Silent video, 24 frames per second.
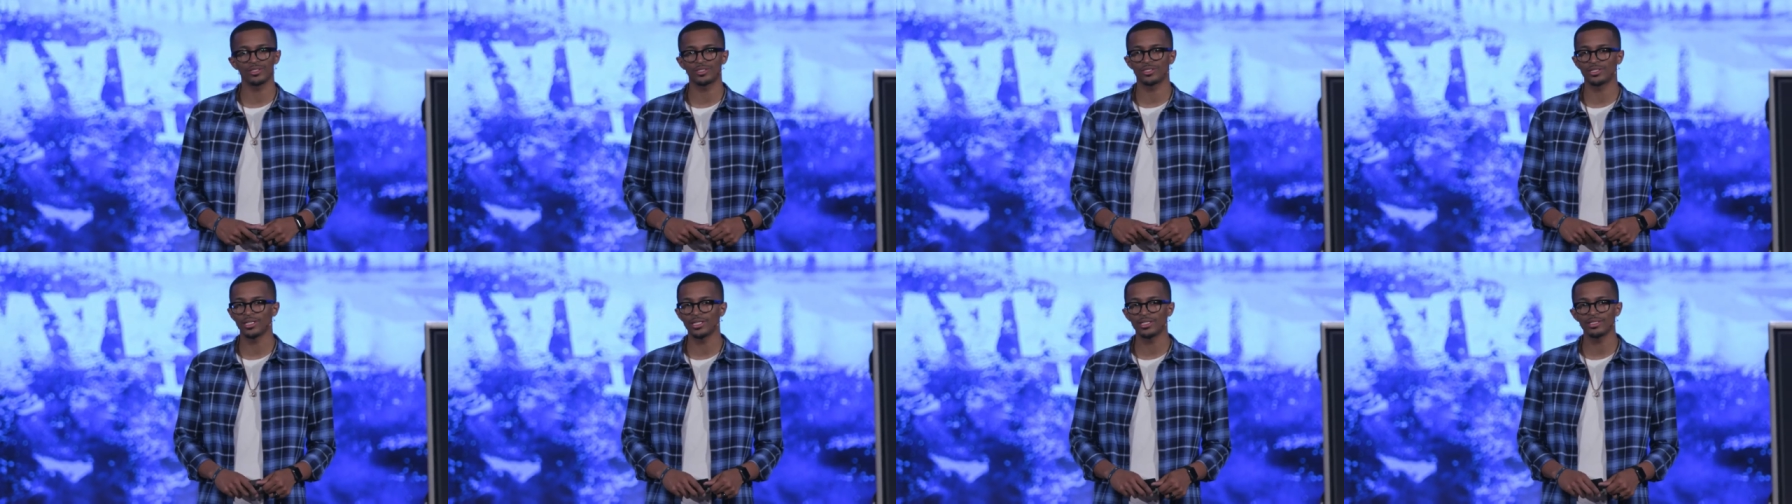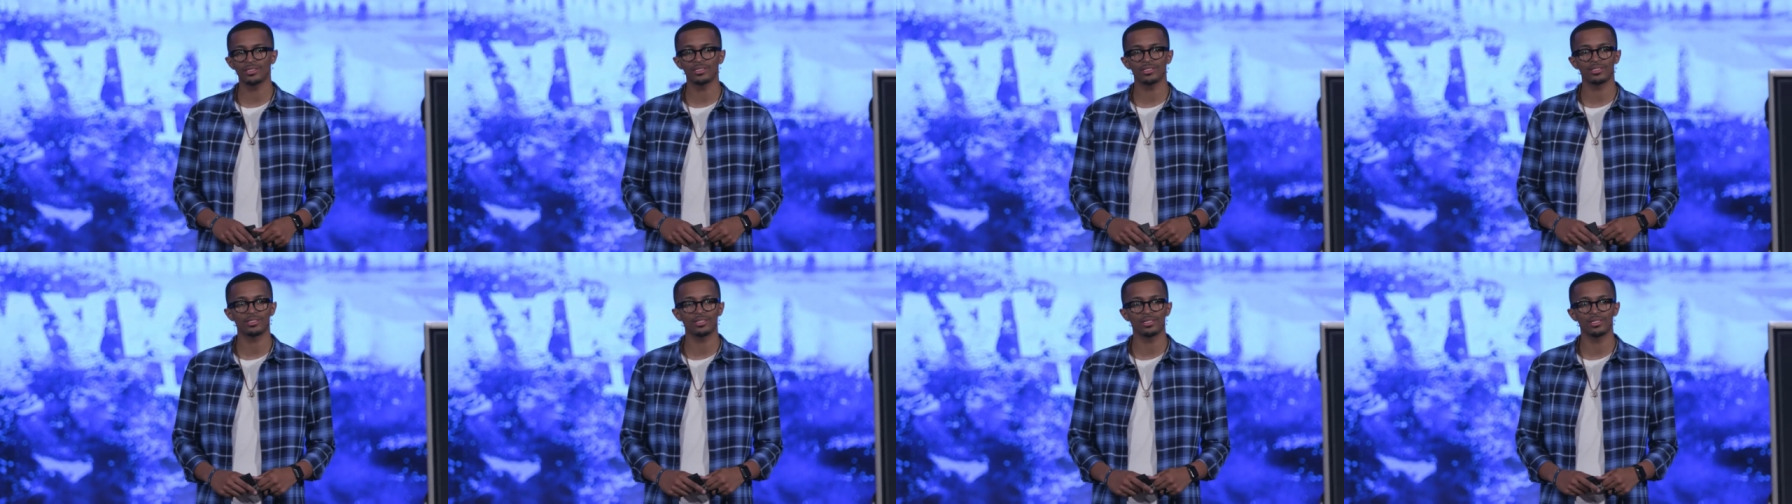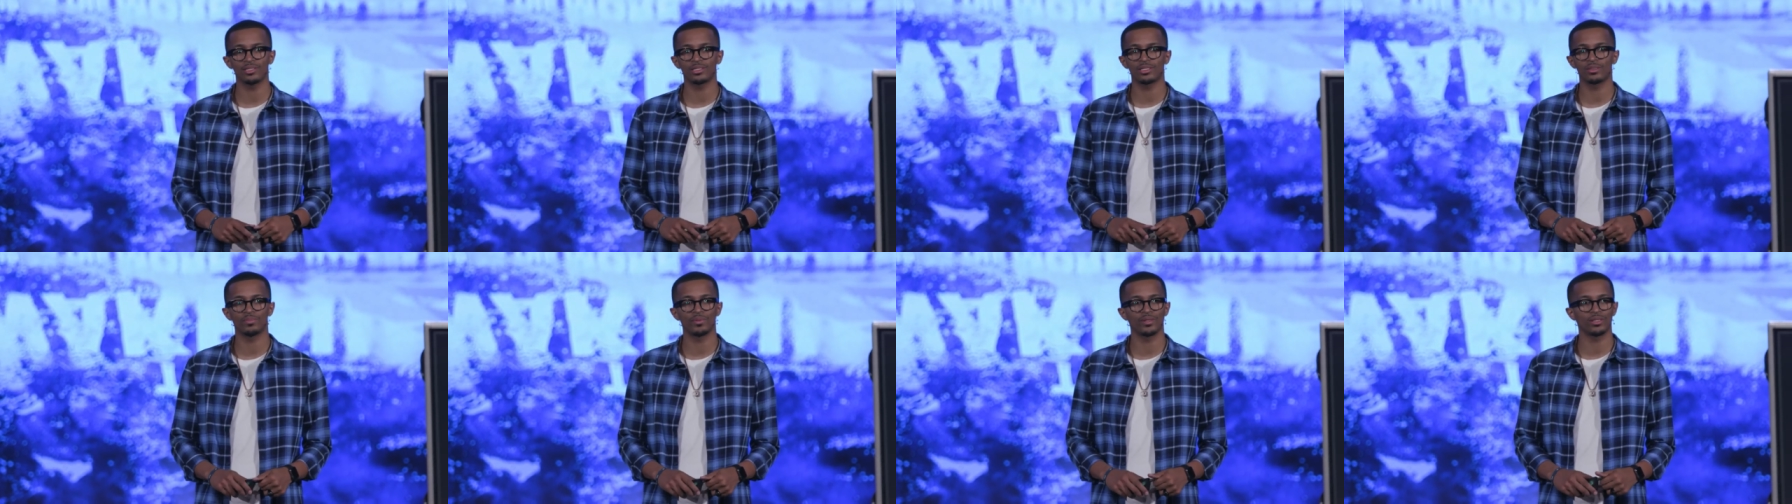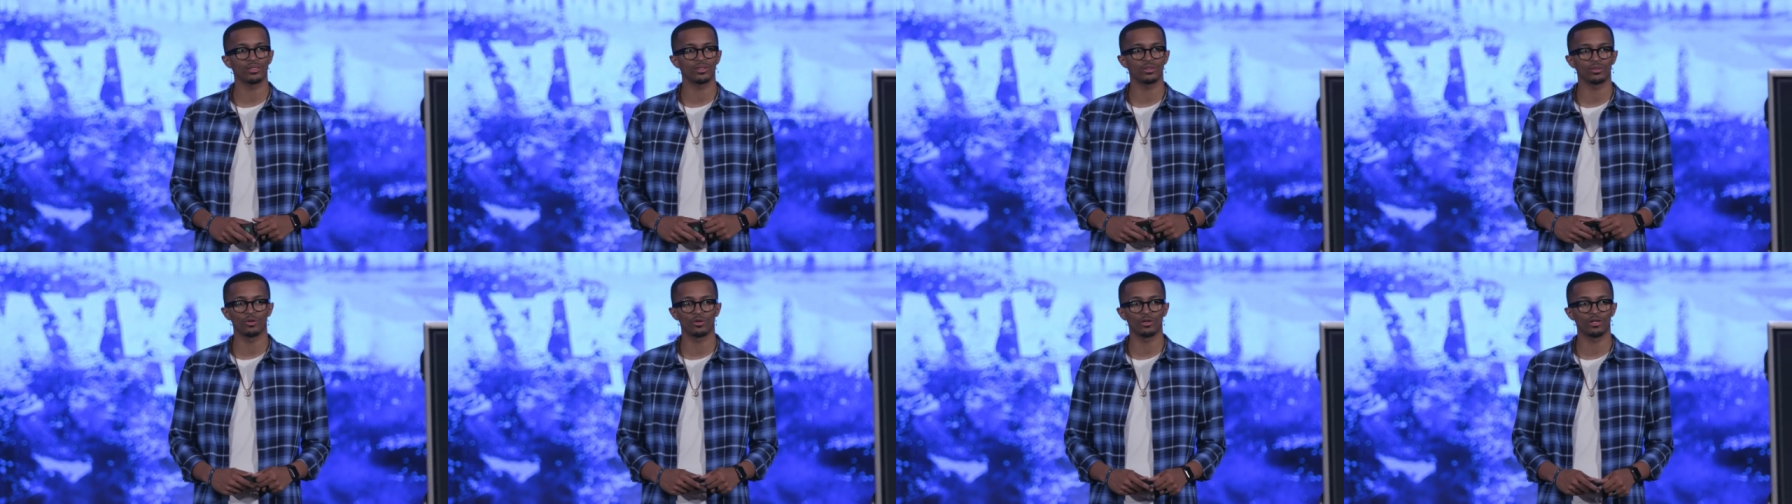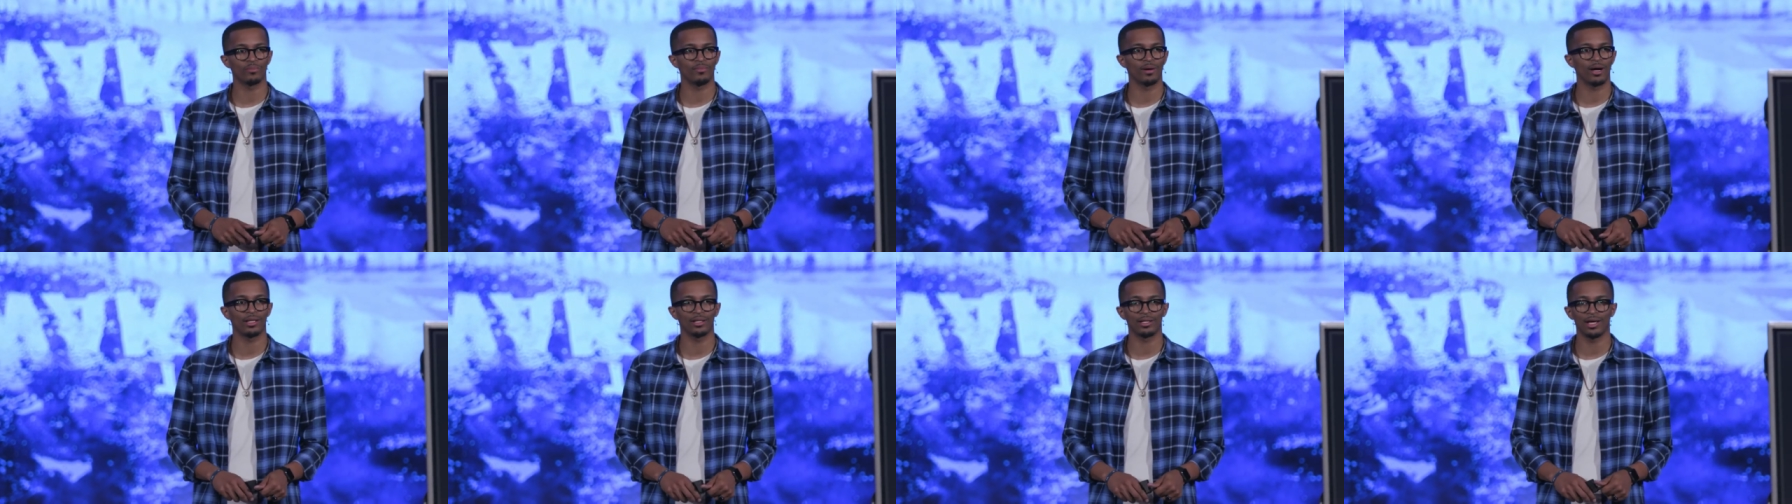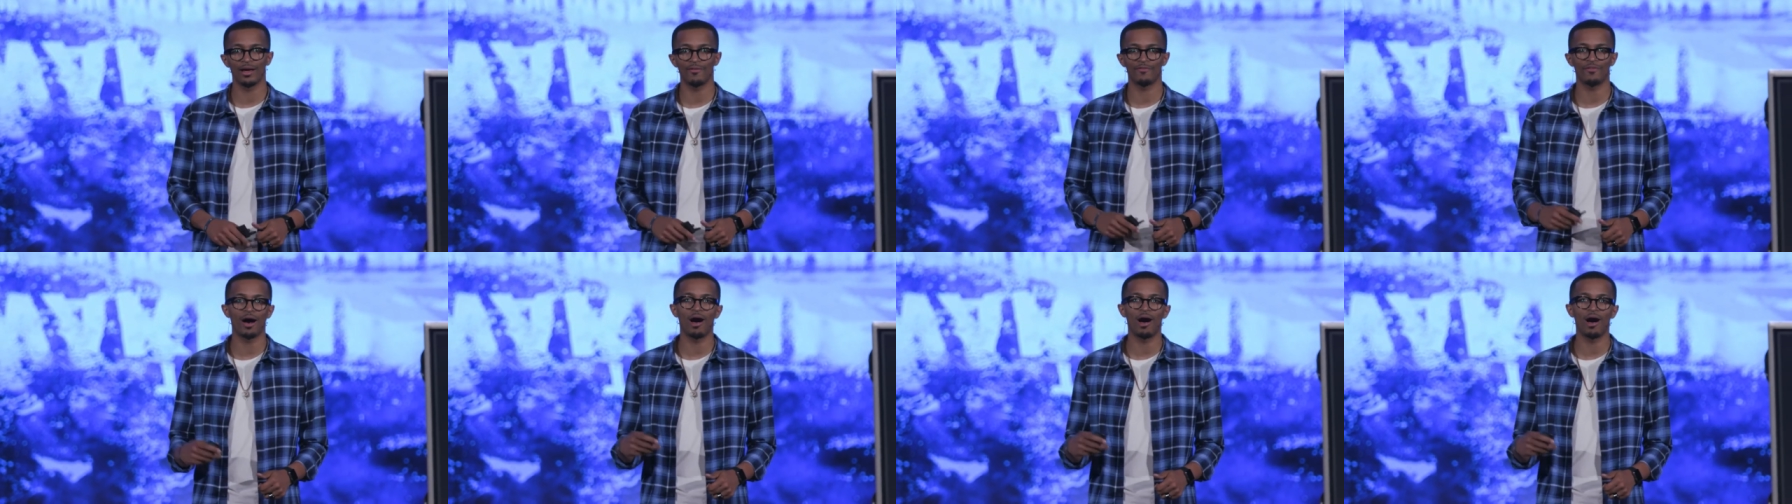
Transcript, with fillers: Jesus needs to be the Lord of my life.